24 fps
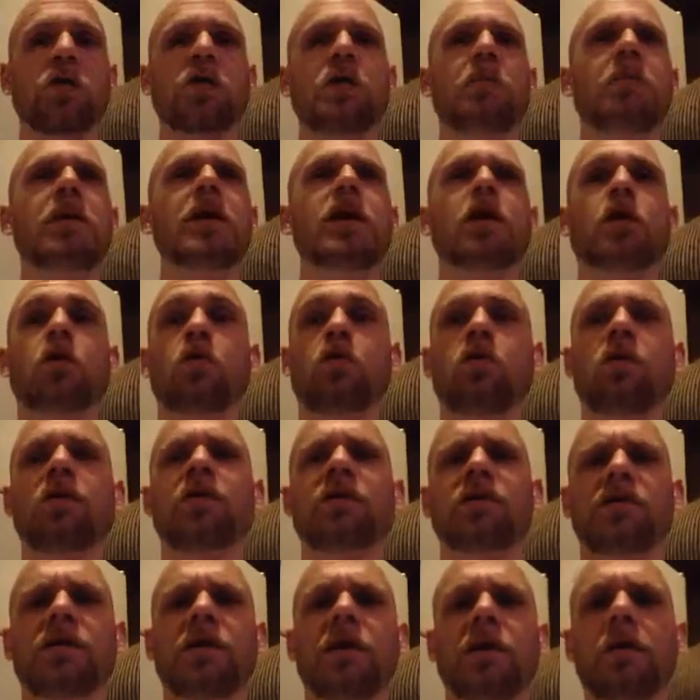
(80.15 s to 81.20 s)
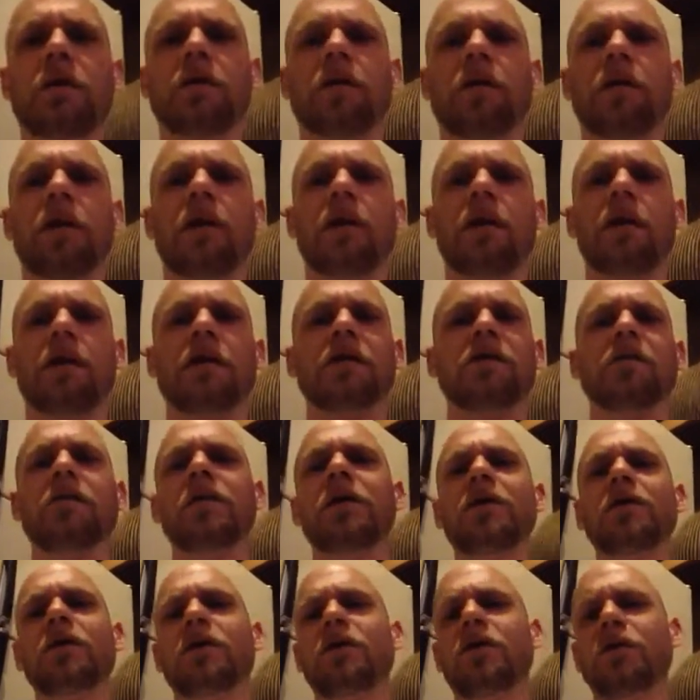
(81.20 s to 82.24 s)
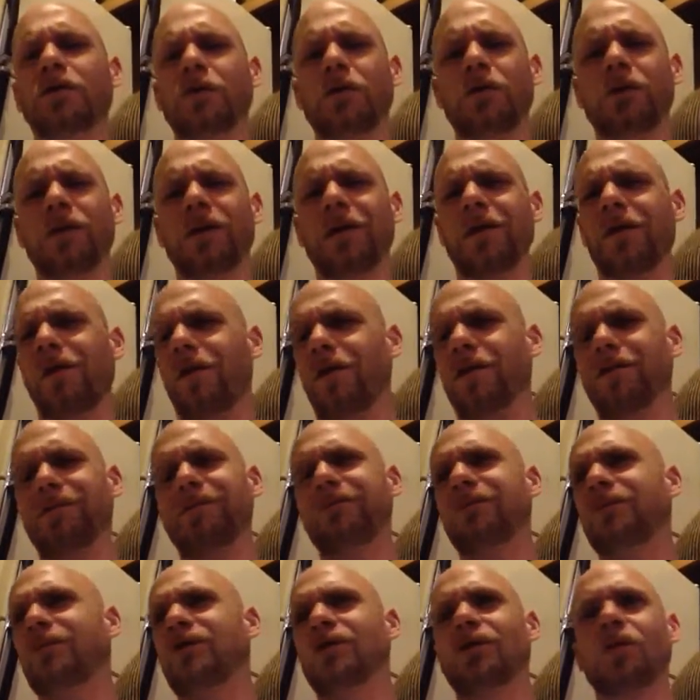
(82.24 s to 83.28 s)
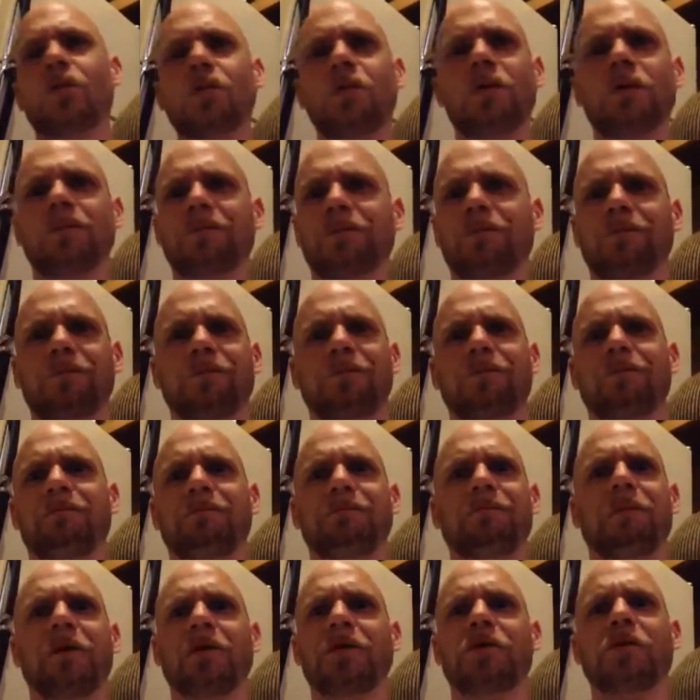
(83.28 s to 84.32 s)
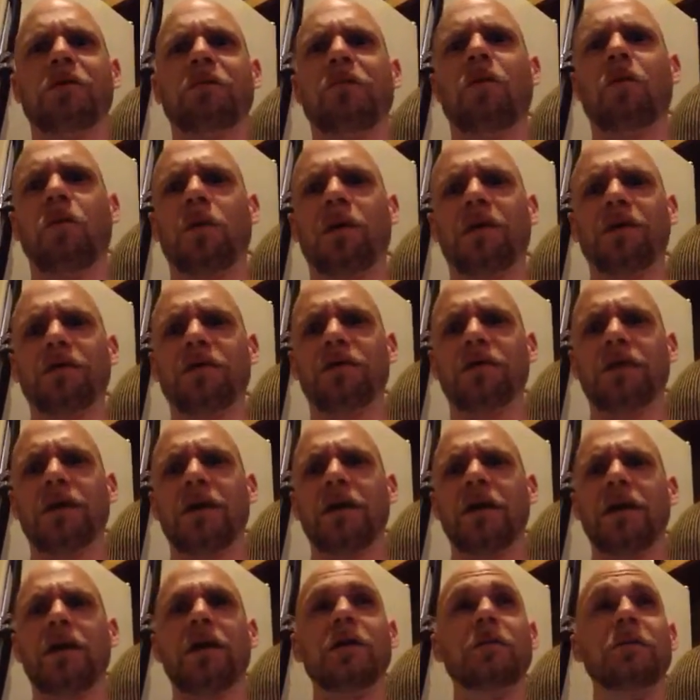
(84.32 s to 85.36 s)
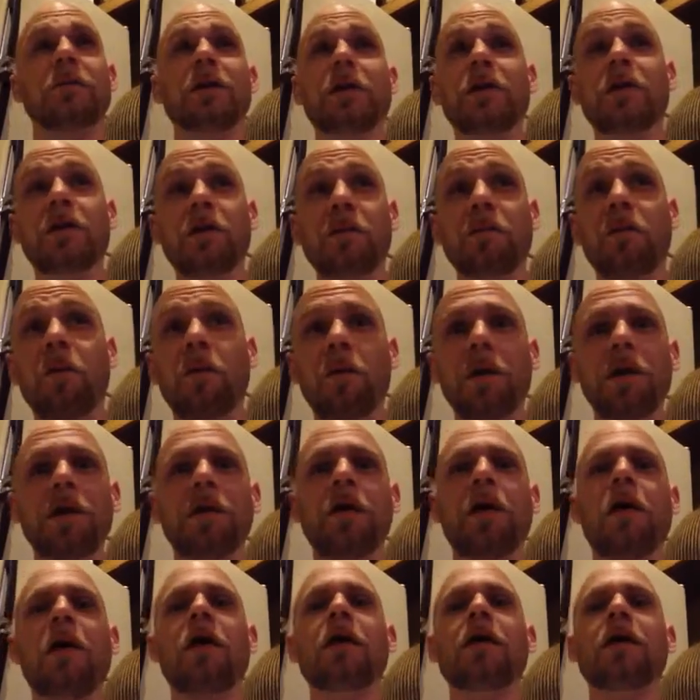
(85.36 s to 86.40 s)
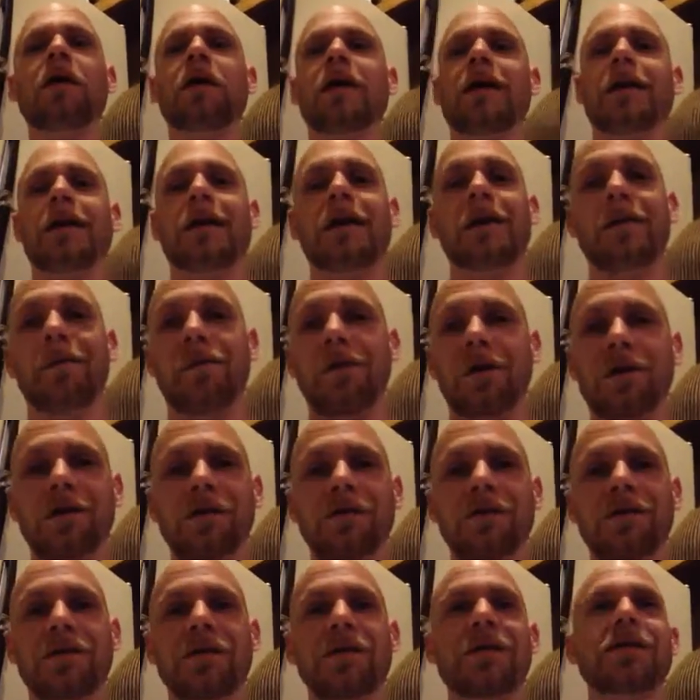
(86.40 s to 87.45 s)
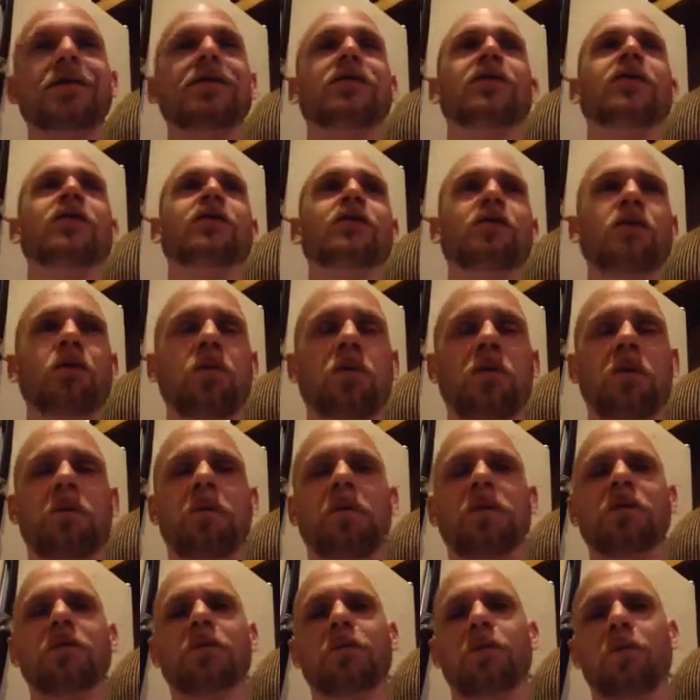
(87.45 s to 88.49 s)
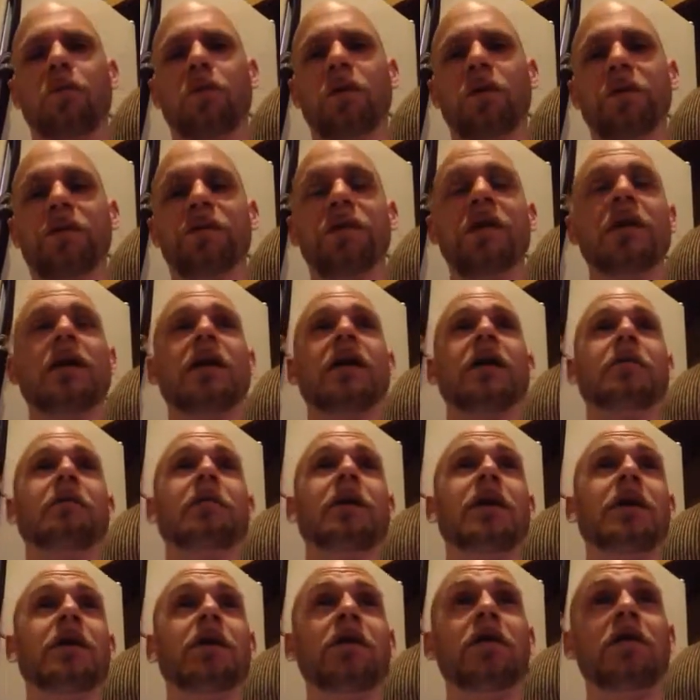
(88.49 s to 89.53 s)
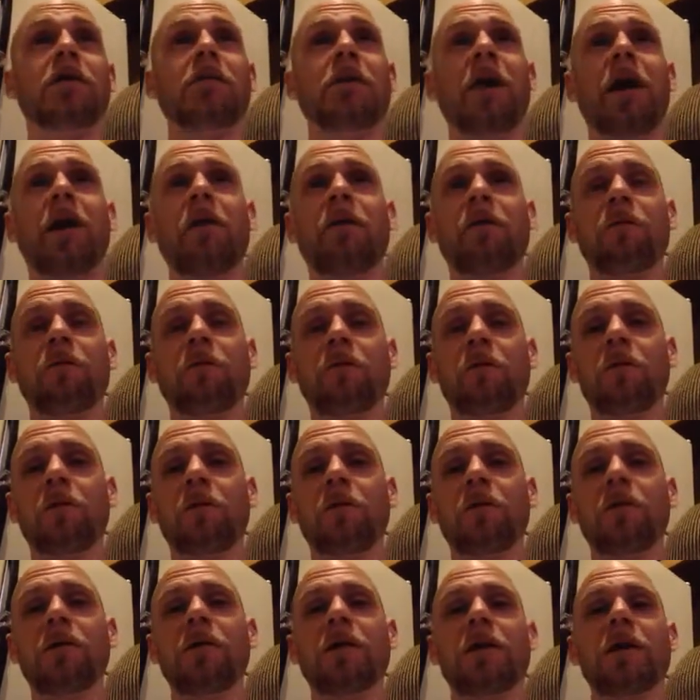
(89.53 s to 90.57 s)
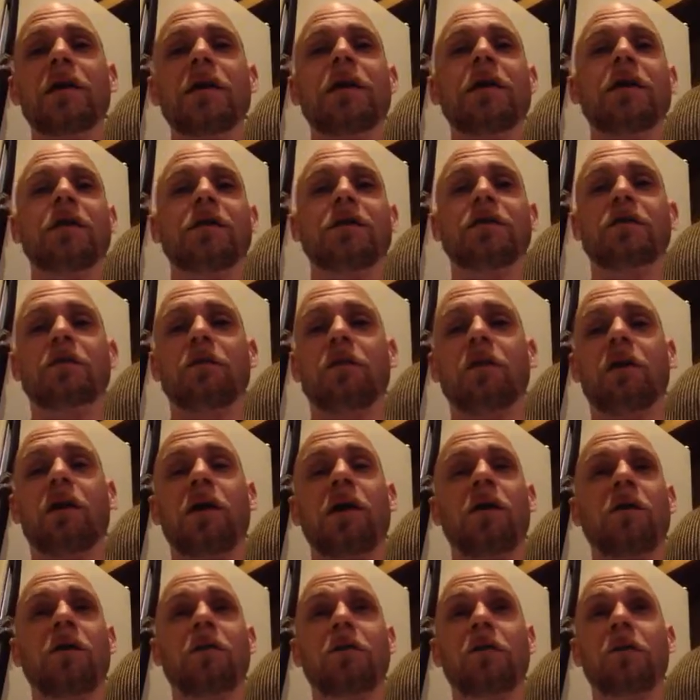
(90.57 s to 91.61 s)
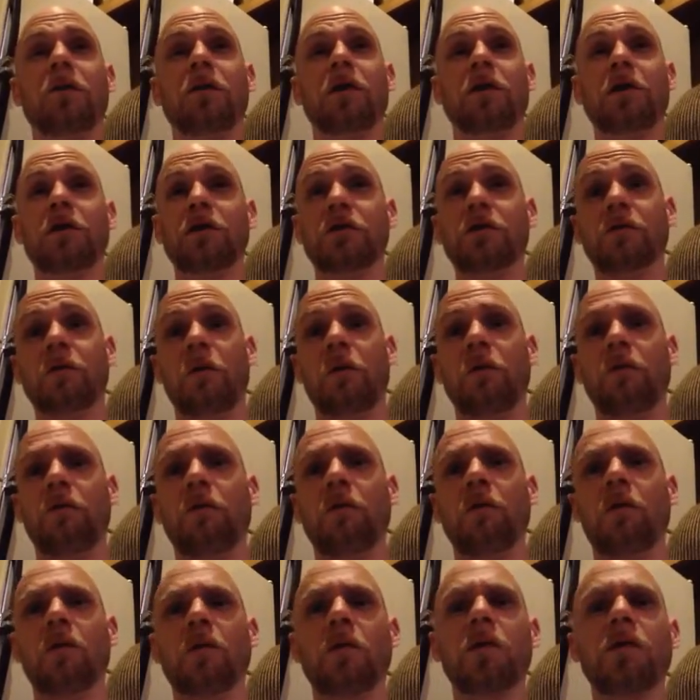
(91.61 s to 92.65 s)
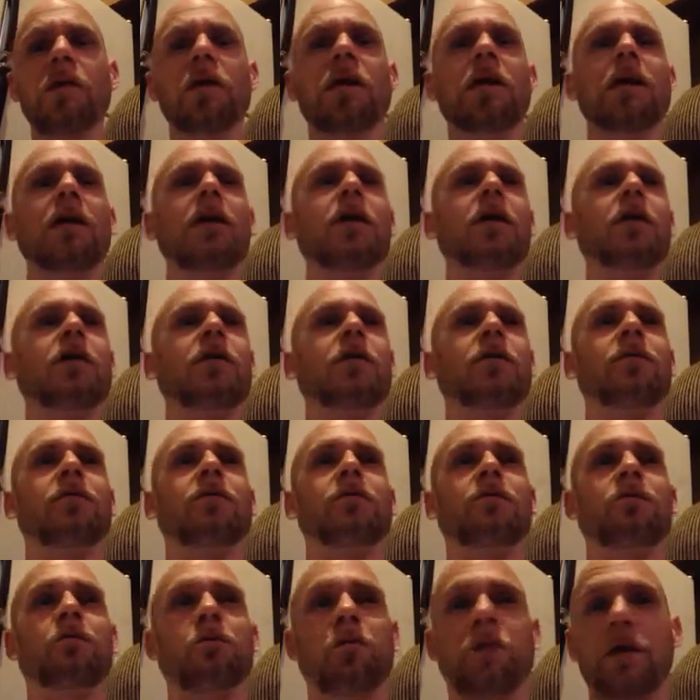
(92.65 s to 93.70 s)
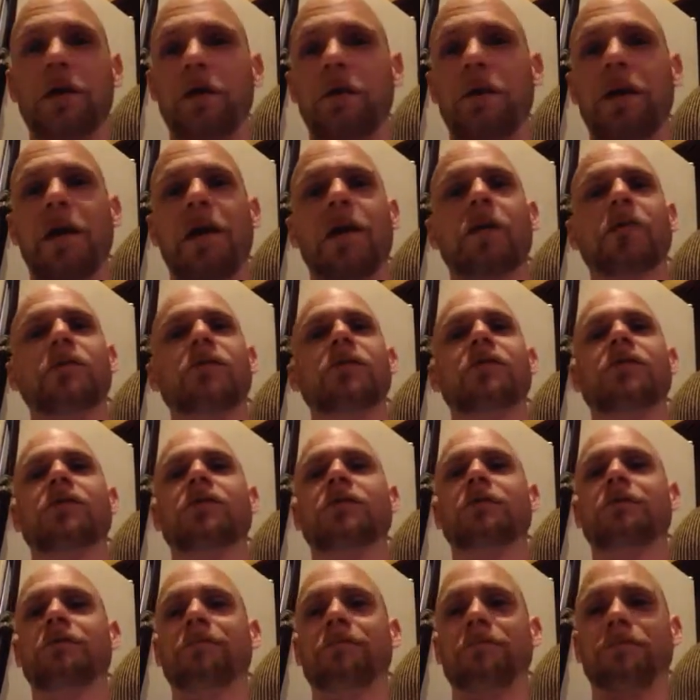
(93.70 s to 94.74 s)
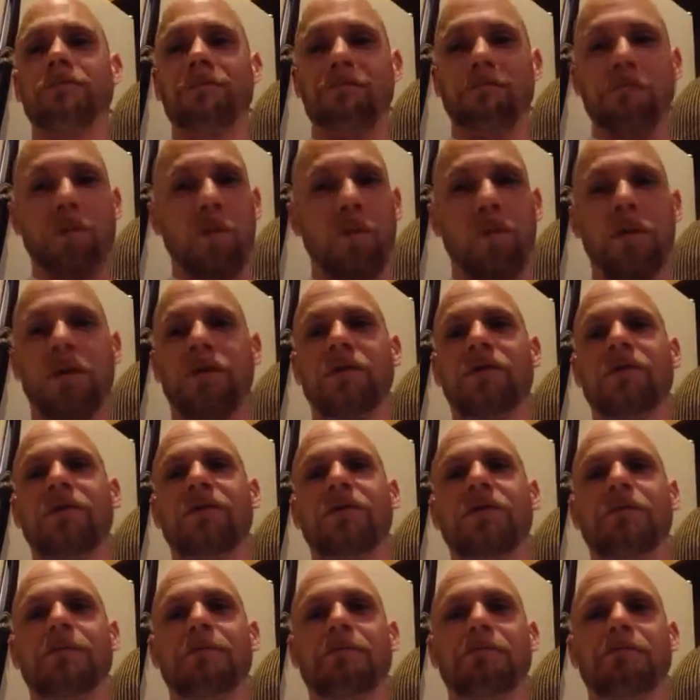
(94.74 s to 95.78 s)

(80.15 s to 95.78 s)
be a good center. Because to be a good shooting guard, score a bunch of points. Be a good point guard, get a bunch of assists, score a bunch of points. Be a good power forward, or a good small forward, rebounds, points.